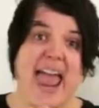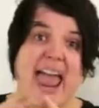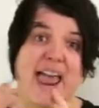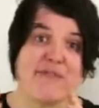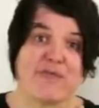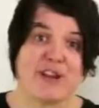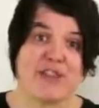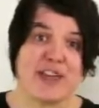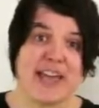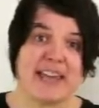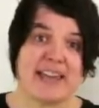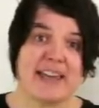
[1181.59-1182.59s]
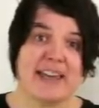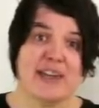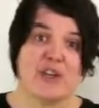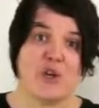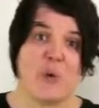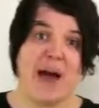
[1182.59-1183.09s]
everything
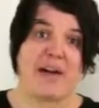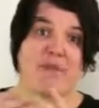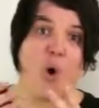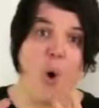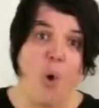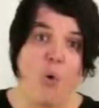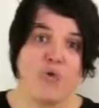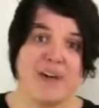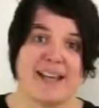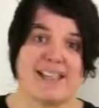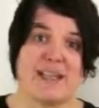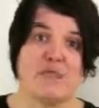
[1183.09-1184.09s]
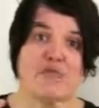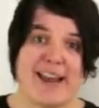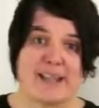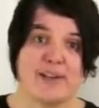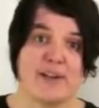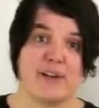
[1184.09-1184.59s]
you have already
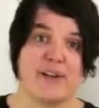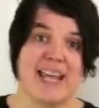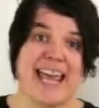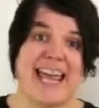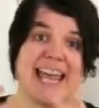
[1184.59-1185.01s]
written